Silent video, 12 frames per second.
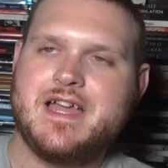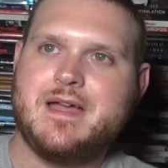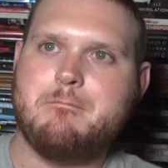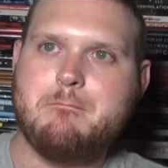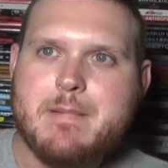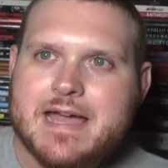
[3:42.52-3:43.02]

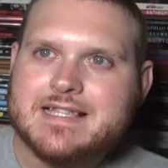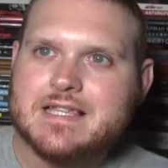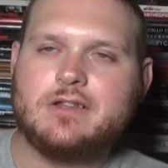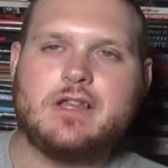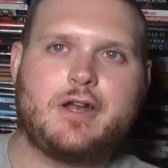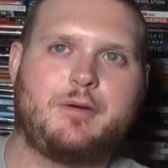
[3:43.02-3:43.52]
makes a
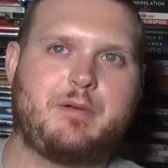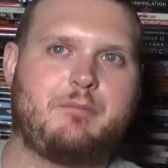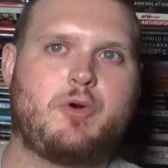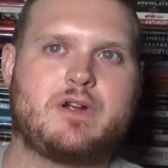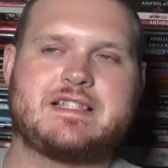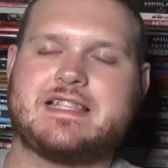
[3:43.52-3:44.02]
little bit
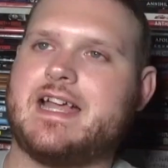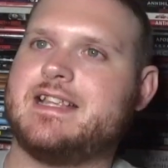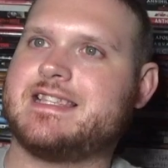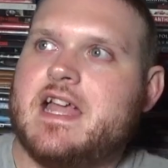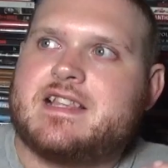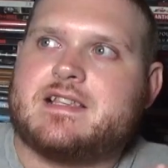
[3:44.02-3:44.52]
more
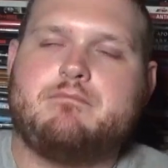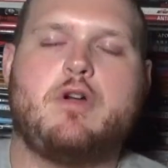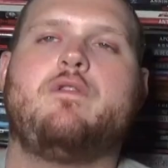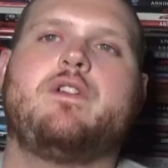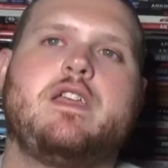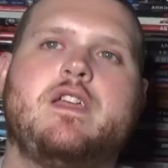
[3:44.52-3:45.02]
sense. It's a
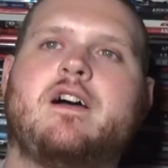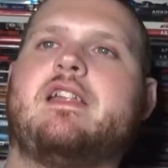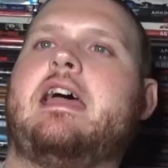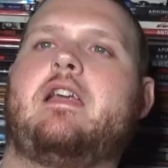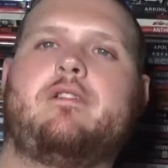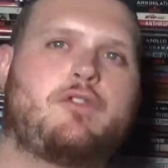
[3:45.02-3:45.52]
movie uh,
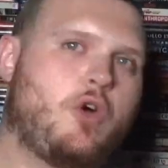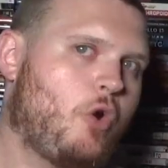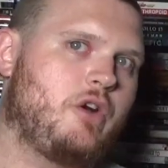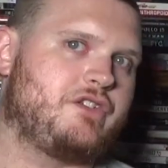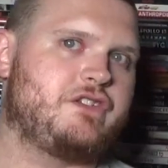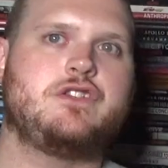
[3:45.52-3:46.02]
that, of
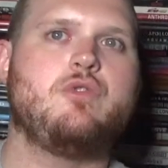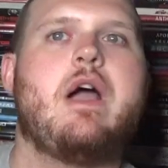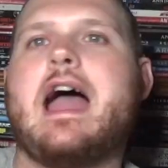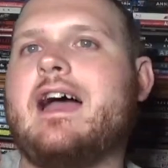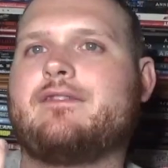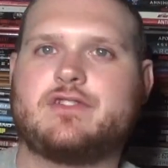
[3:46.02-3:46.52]
course, you
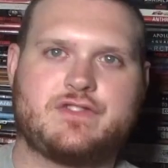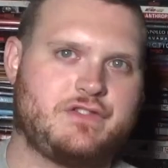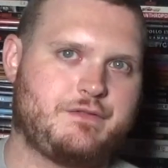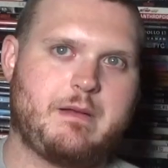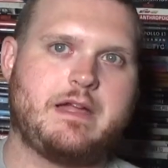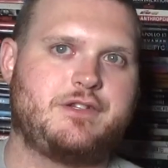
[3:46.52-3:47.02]
have to
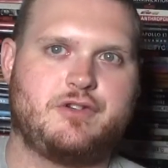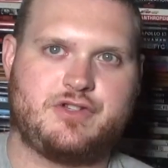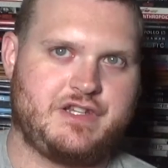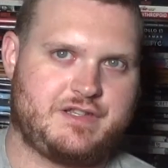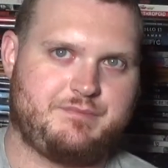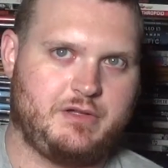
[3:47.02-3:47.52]
suspend your
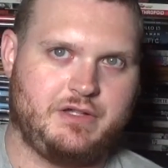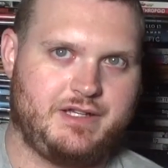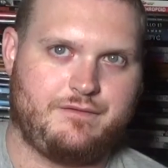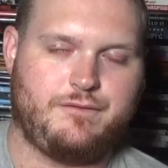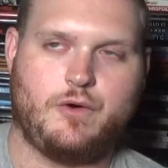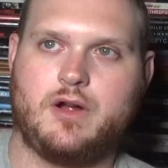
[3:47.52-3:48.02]

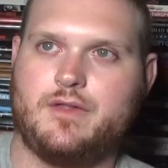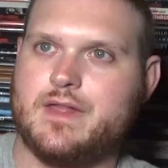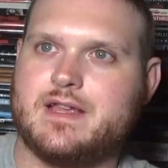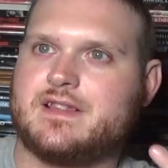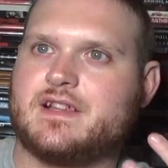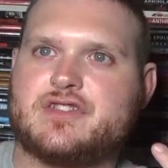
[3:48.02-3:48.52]
disbelief for.
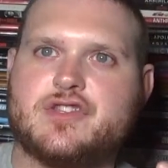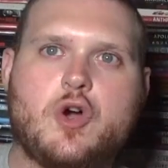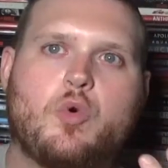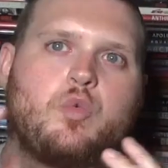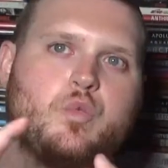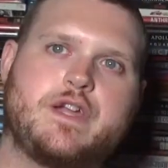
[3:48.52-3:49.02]
There's no
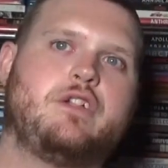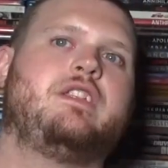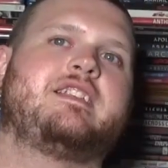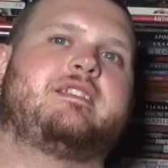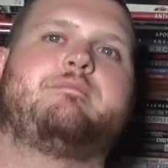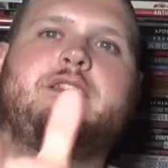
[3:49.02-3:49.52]

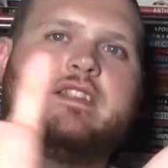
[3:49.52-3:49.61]
realism in